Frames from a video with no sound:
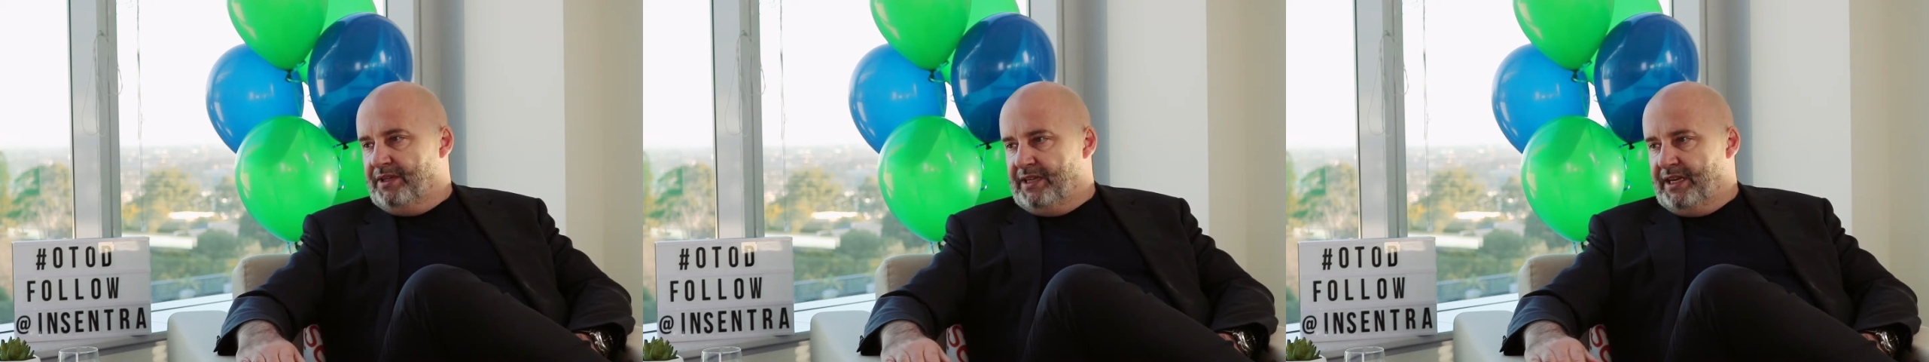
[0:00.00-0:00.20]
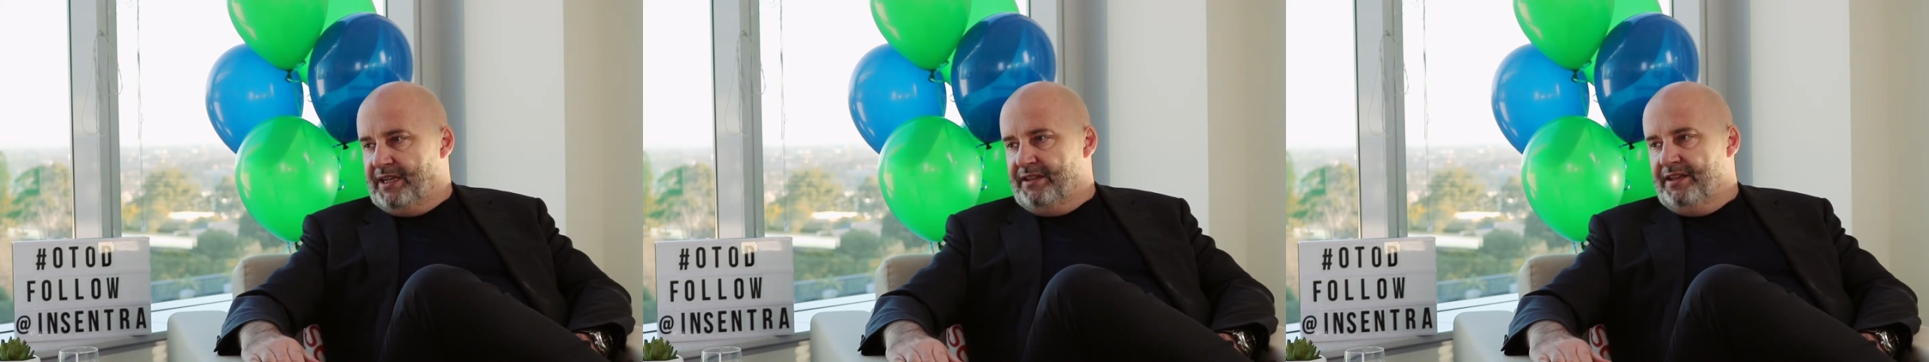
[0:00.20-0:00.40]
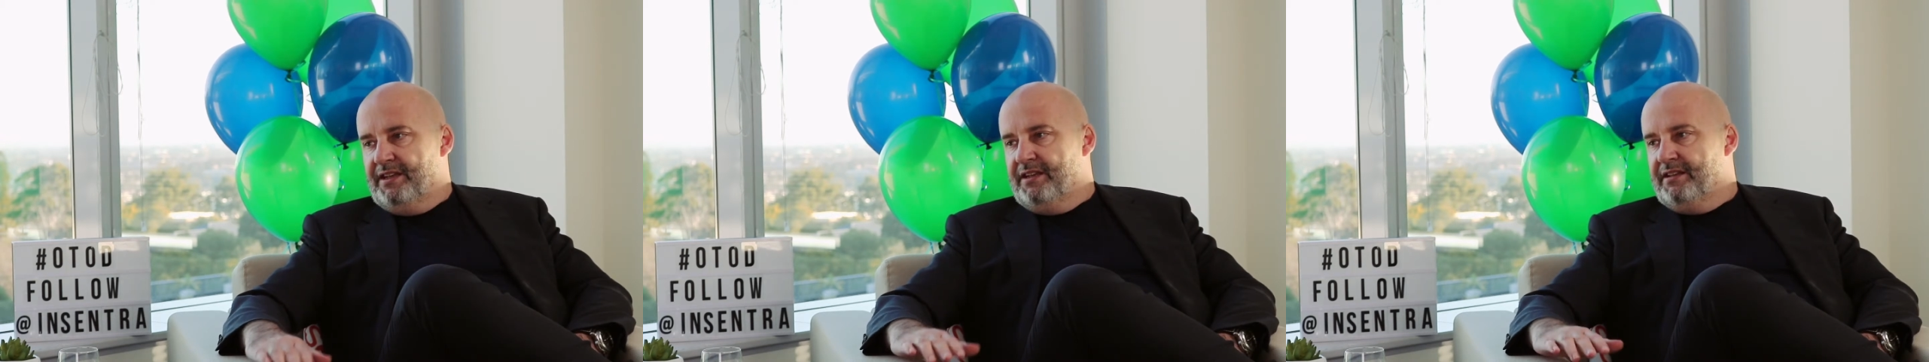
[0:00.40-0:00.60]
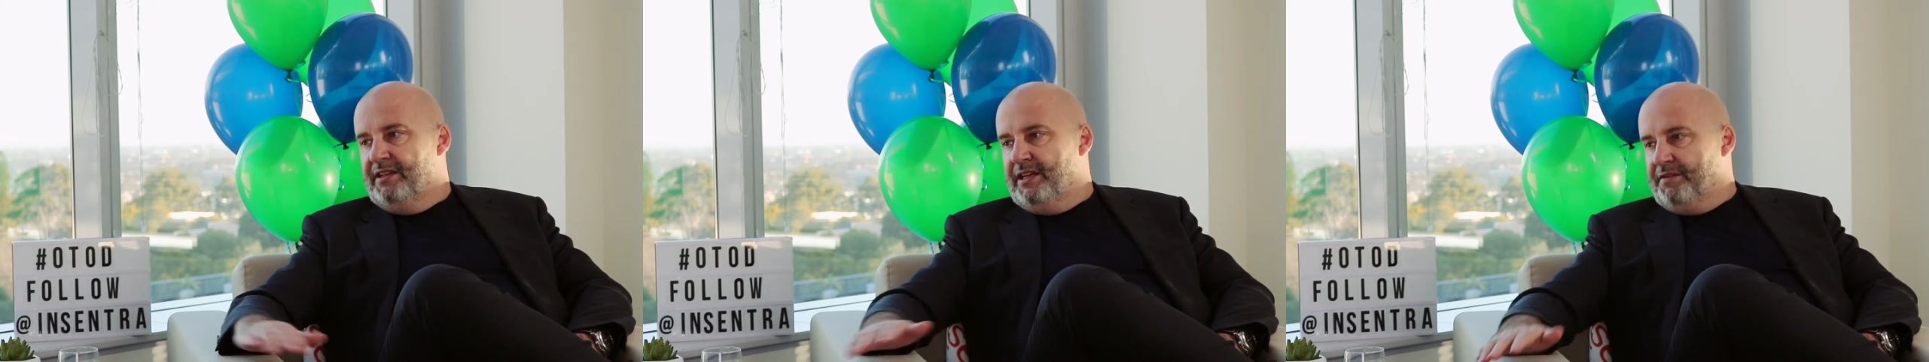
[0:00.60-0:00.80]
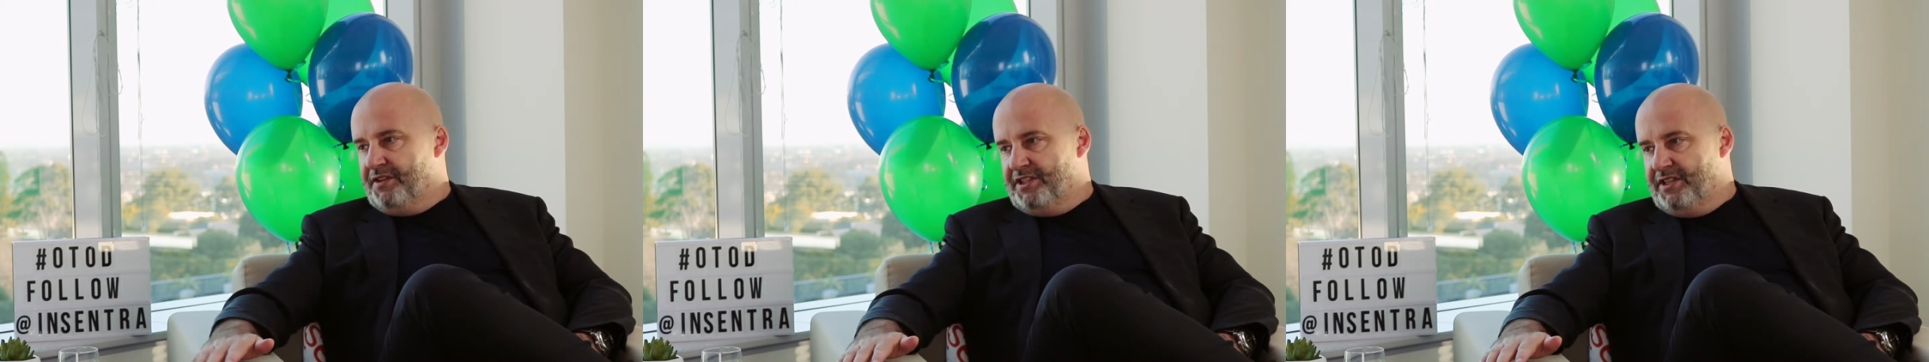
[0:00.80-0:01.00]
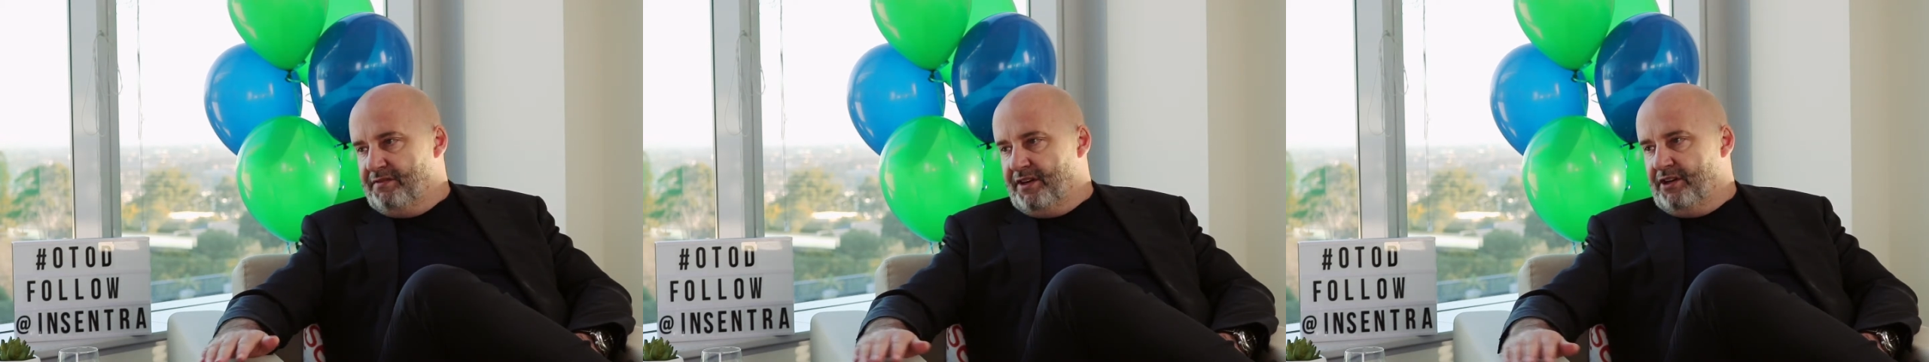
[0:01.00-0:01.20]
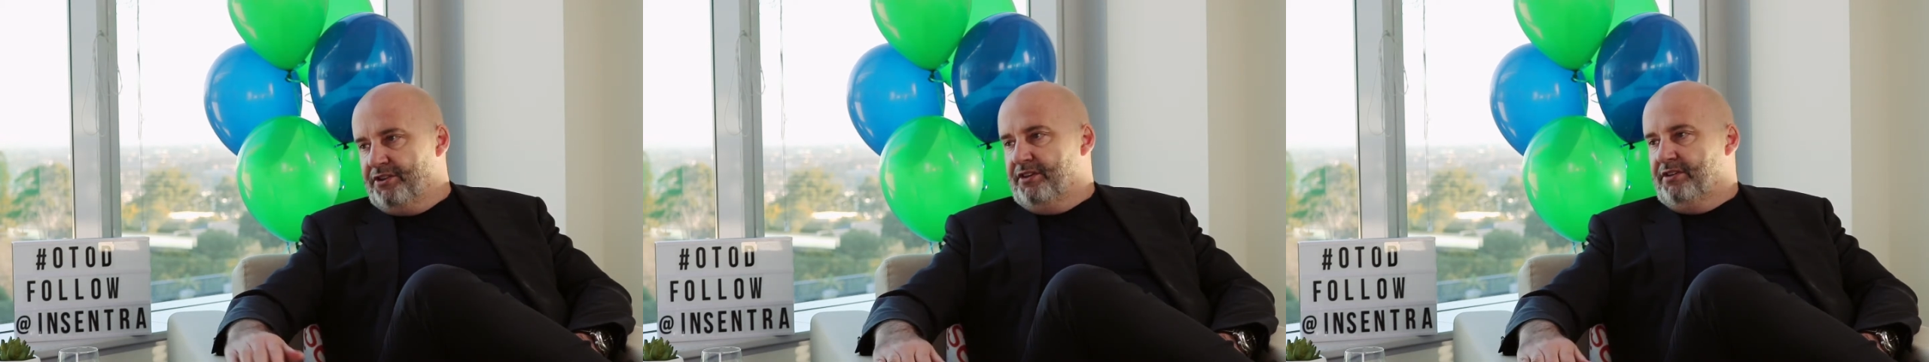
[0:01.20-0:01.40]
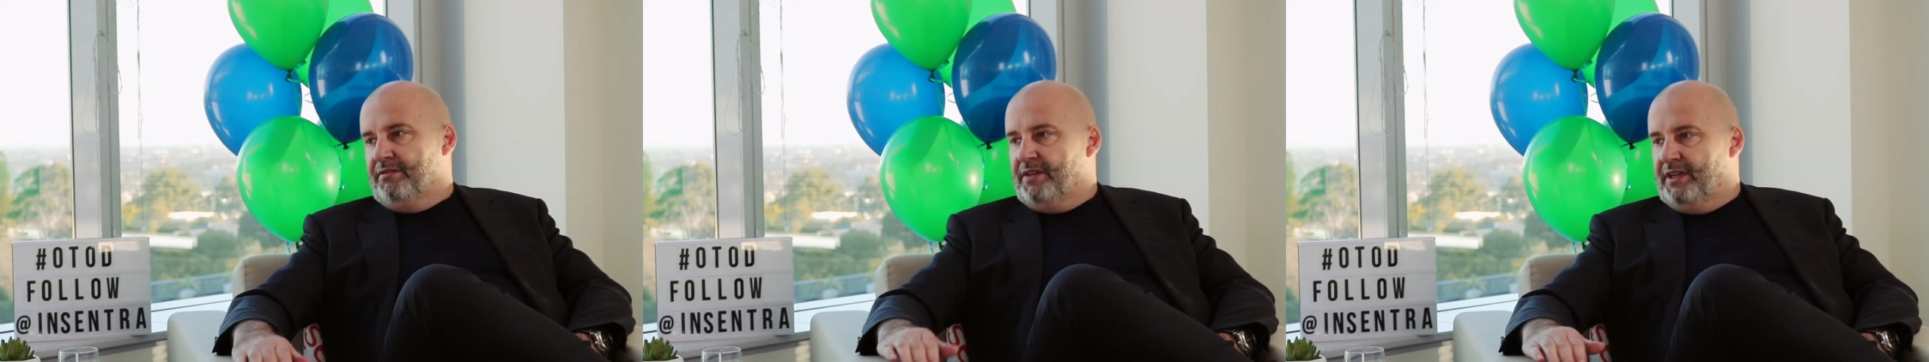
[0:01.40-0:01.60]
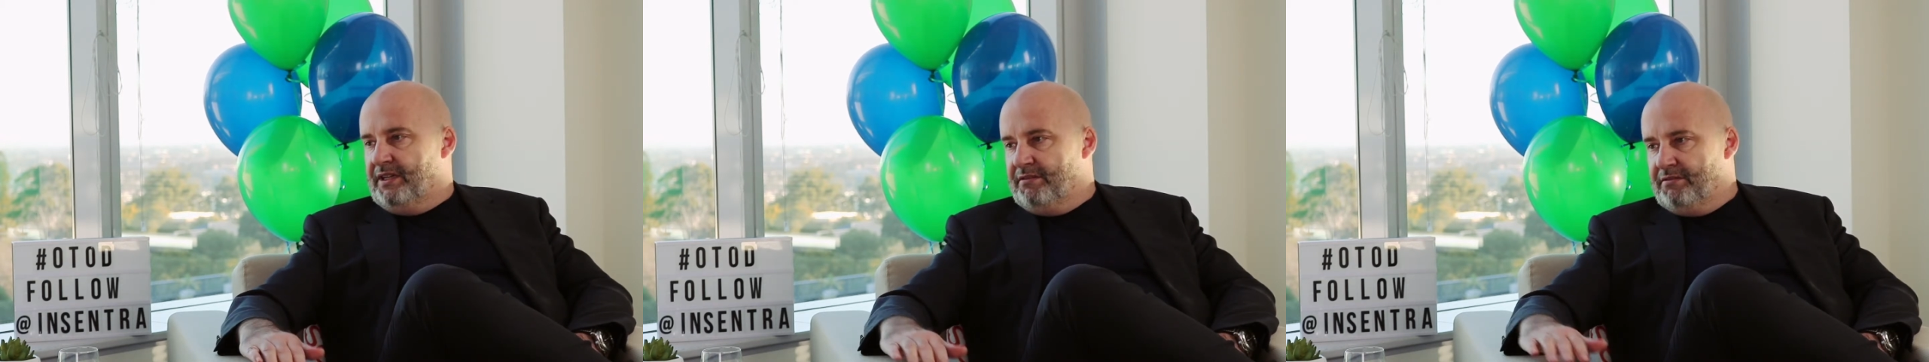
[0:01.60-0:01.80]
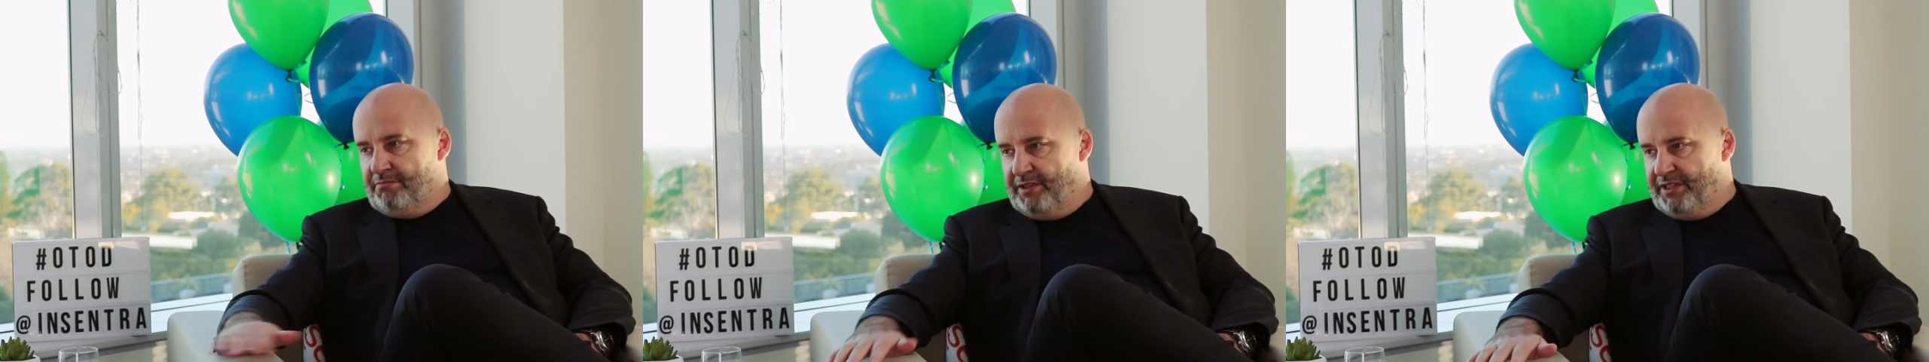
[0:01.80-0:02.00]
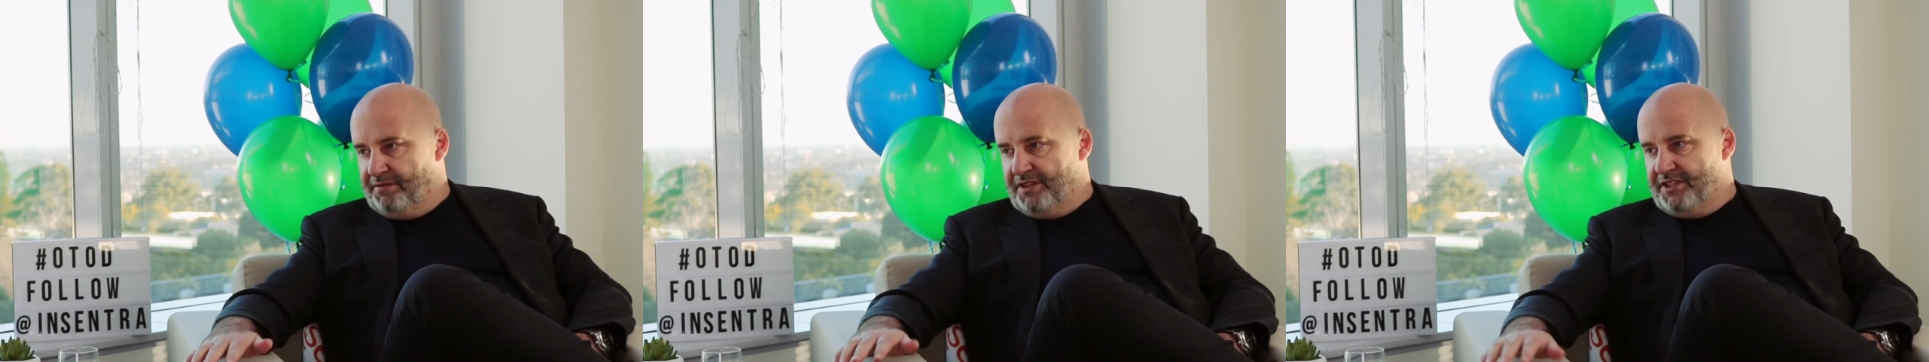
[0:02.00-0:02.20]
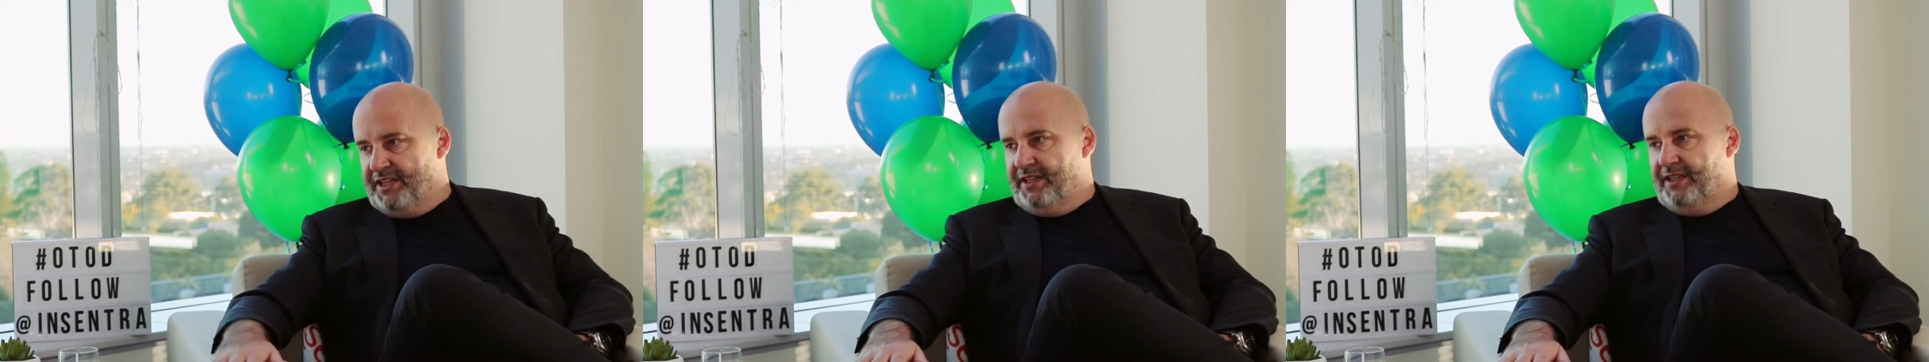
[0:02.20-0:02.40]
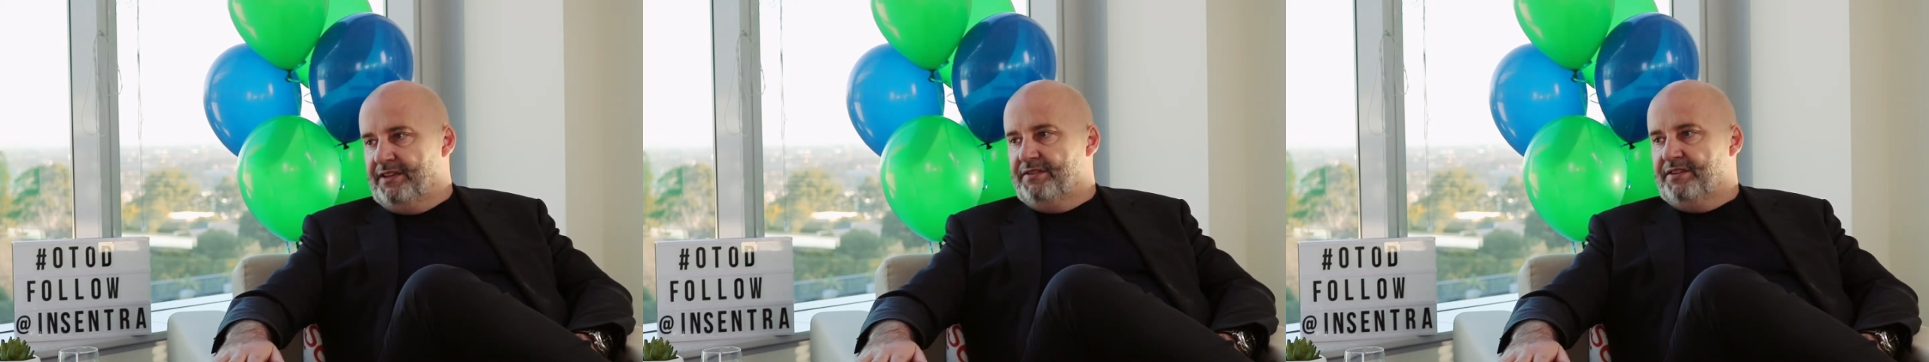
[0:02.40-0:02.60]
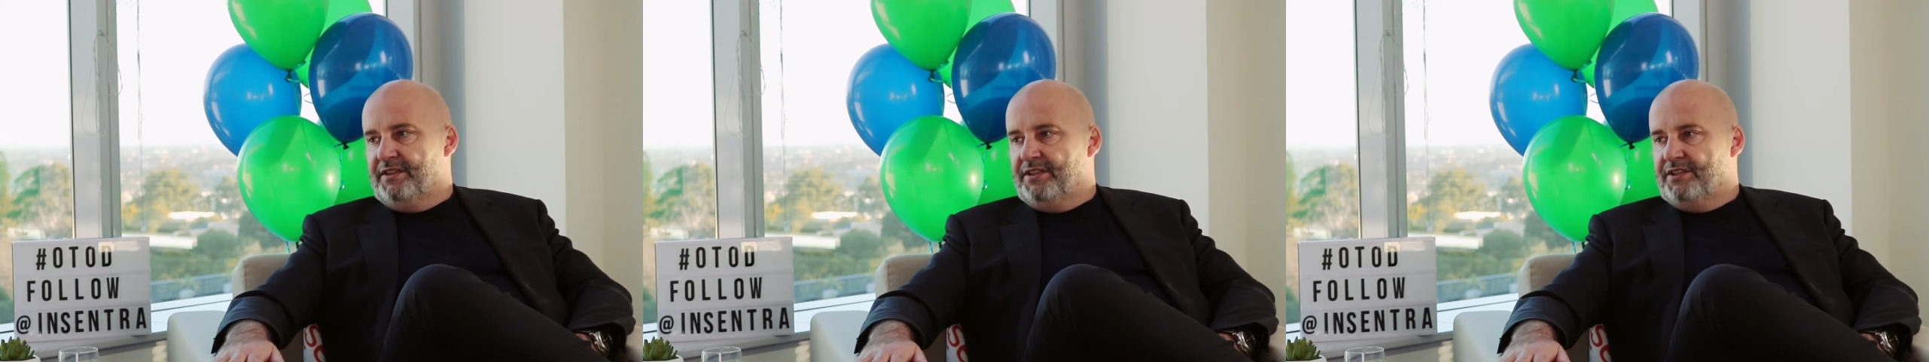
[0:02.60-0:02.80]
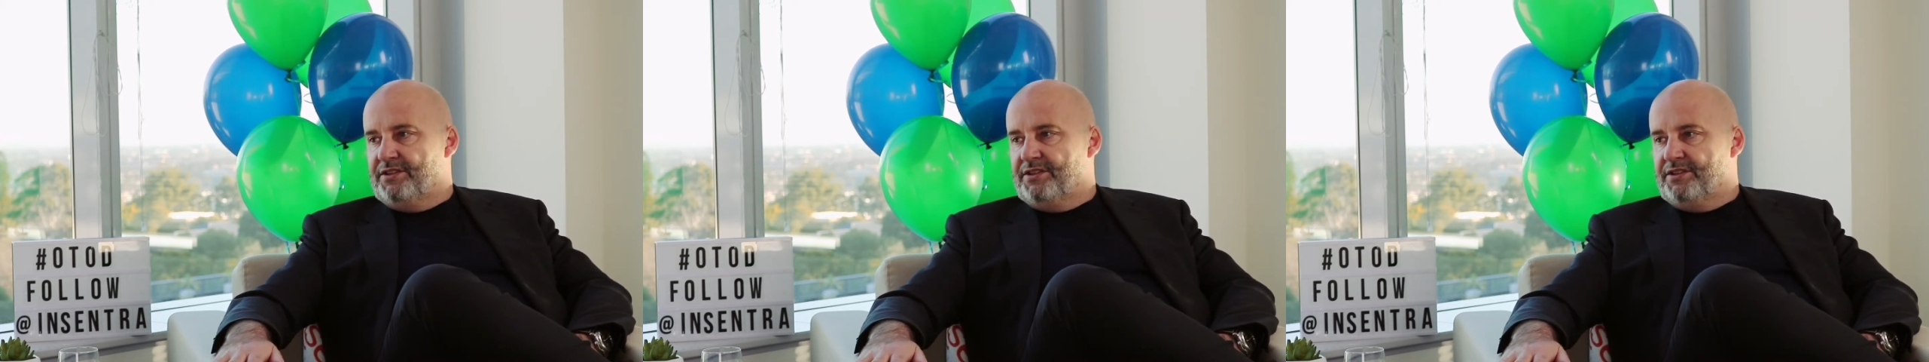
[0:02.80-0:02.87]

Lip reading: and they never see value and we never sell anything.